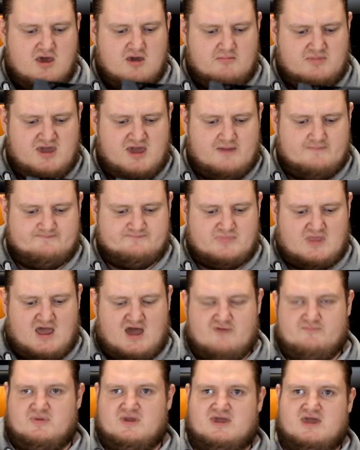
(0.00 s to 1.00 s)
yeah,
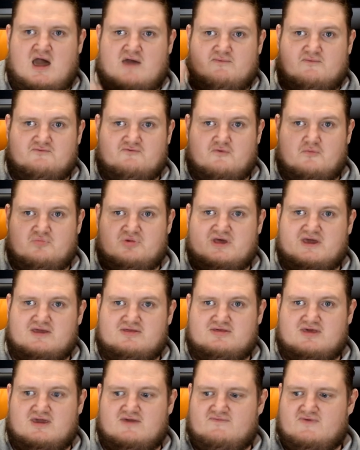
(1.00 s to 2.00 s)
I've been Gavin from Player
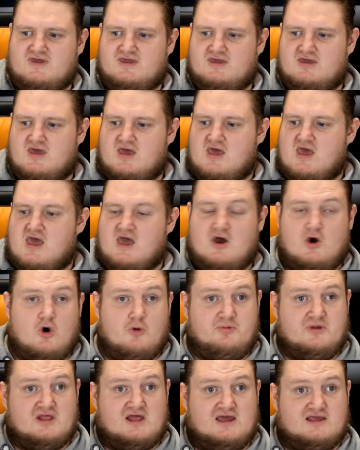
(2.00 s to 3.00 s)
TV.
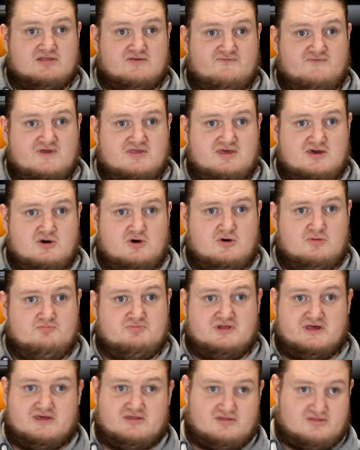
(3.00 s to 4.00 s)
Hope you liked the video.
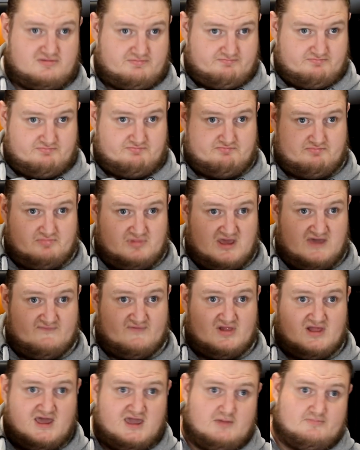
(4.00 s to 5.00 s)
Please leave a
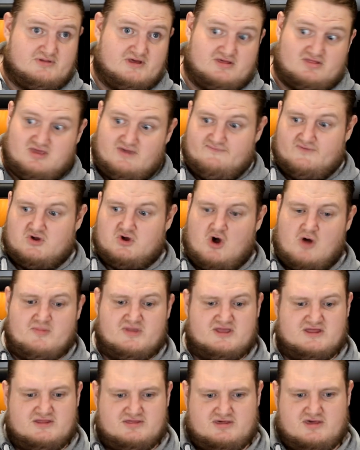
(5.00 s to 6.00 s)
like, please leave a
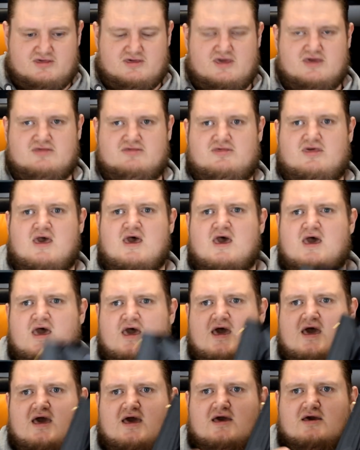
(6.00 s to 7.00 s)
comment. And
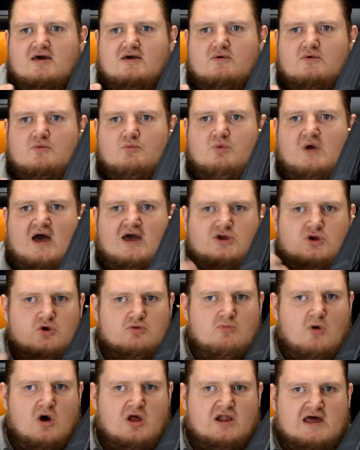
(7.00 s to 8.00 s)
are you
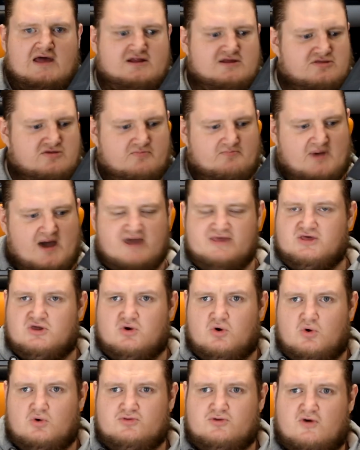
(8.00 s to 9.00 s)
more likely to buy the
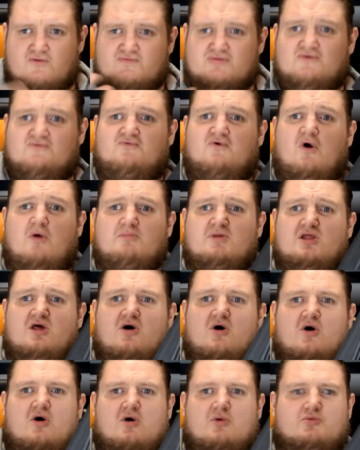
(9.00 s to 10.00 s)
code over the formula,
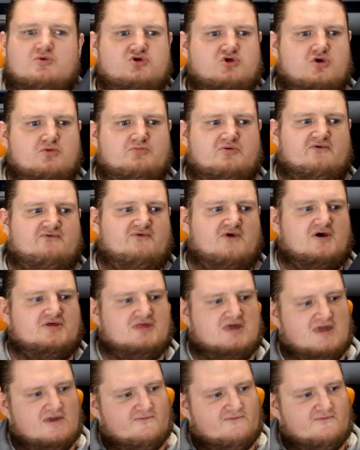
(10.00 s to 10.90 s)
or would you prefer the